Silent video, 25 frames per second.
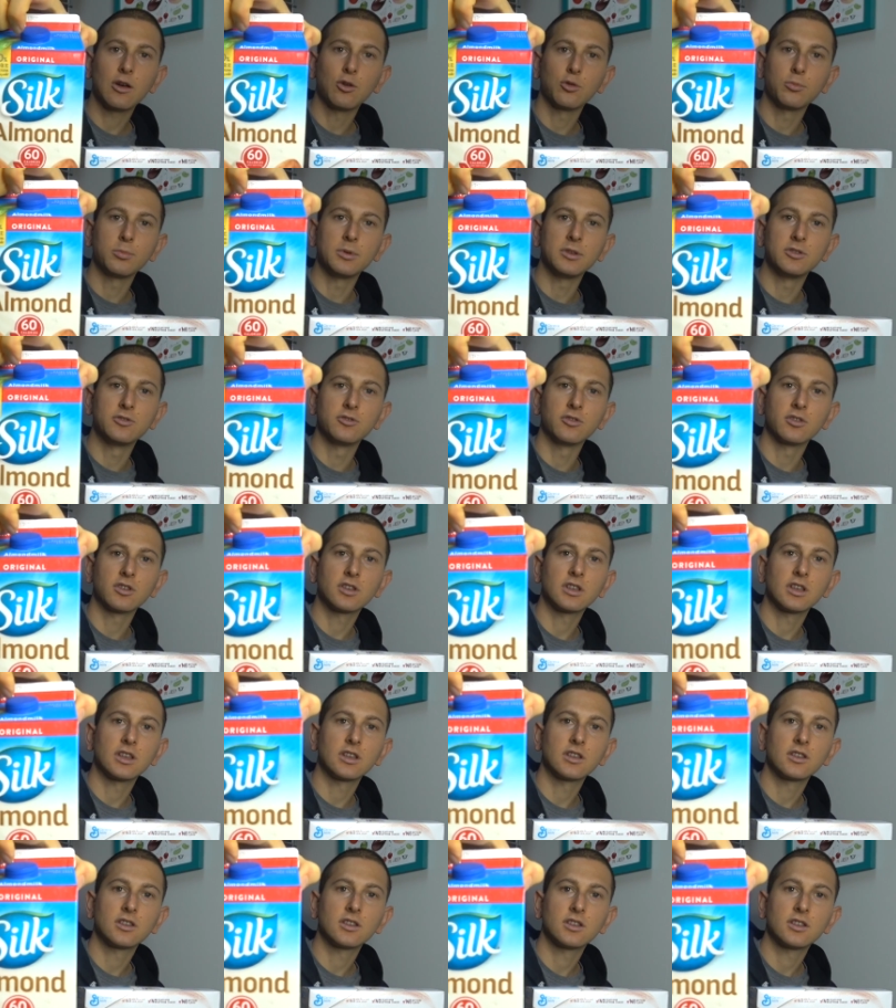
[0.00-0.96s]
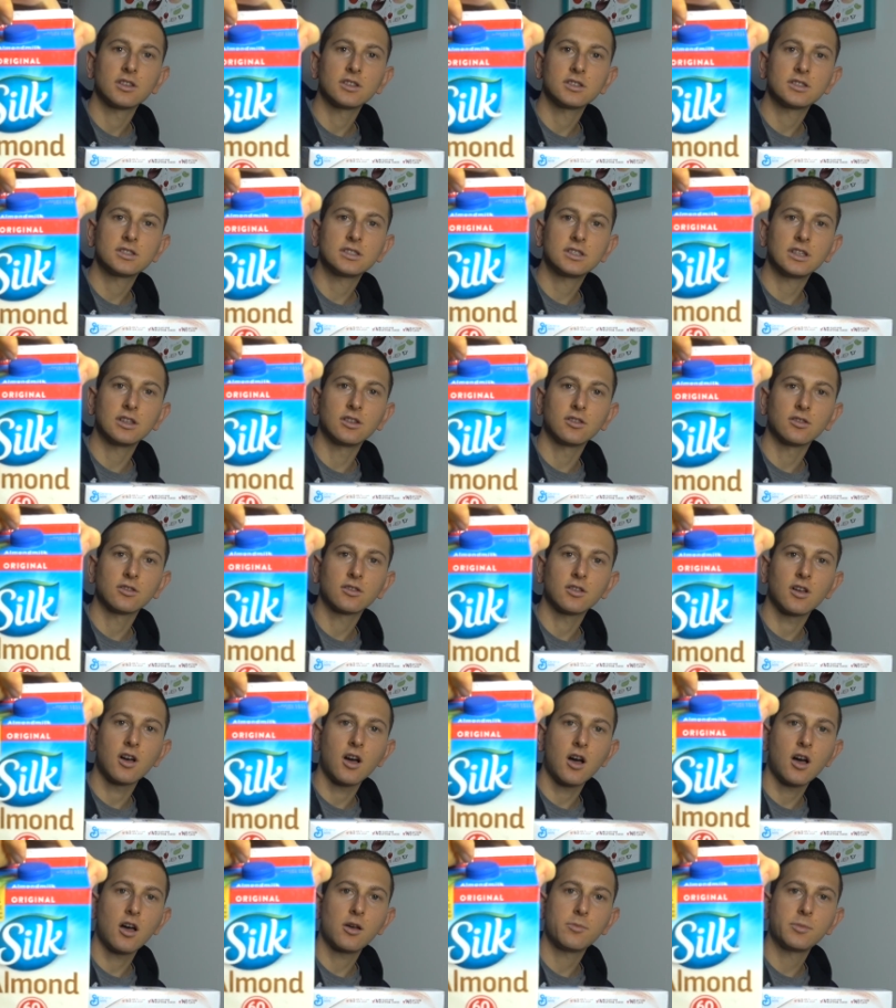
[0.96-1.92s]
I would be drinking Silk
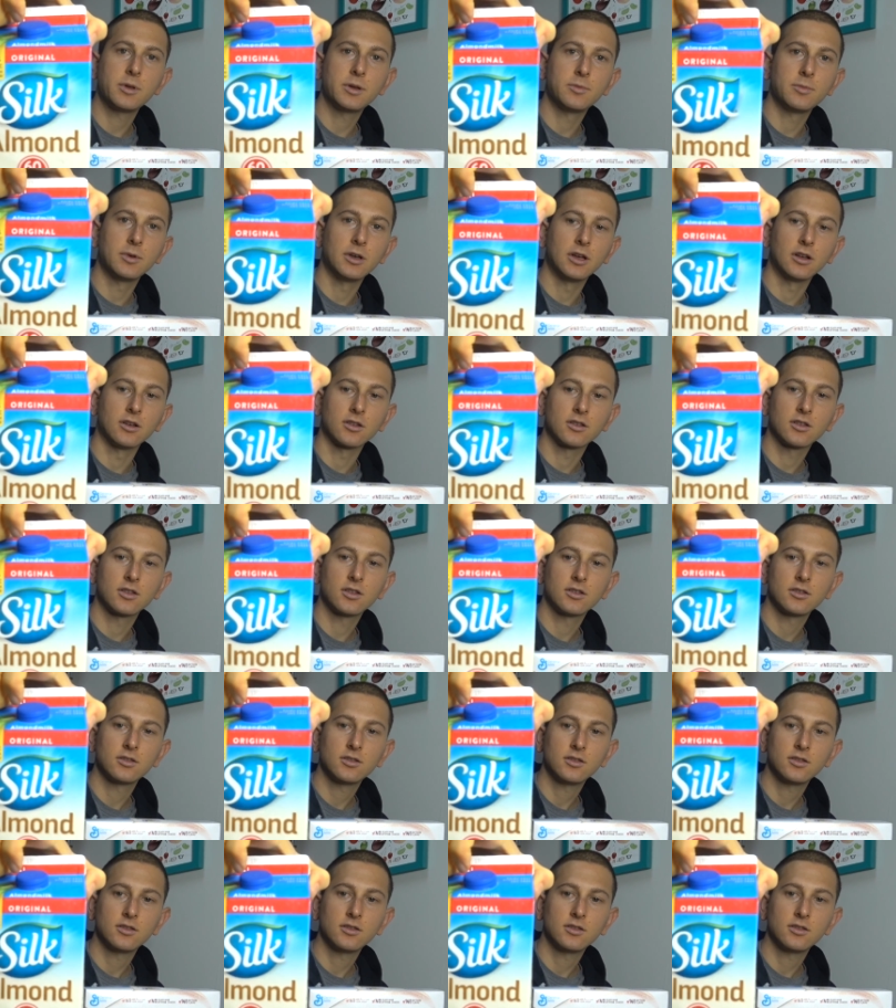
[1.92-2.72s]
almond milk.